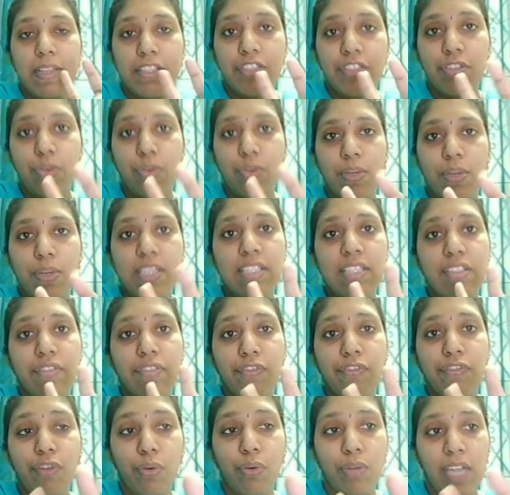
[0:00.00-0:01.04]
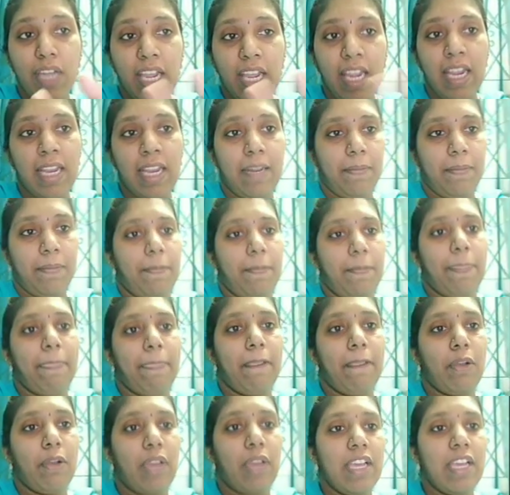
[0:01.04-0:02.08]
2 is 14.
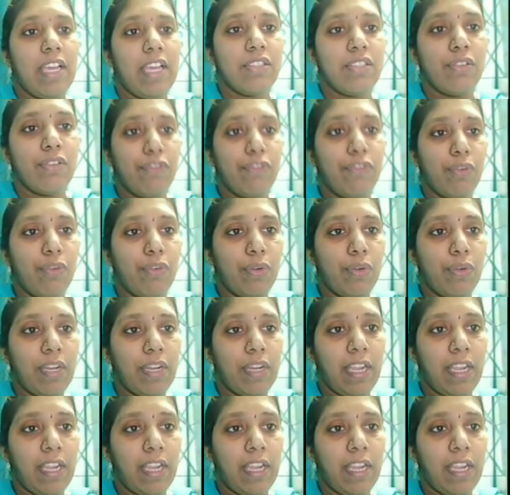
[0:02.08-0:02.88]
Okay, so 14.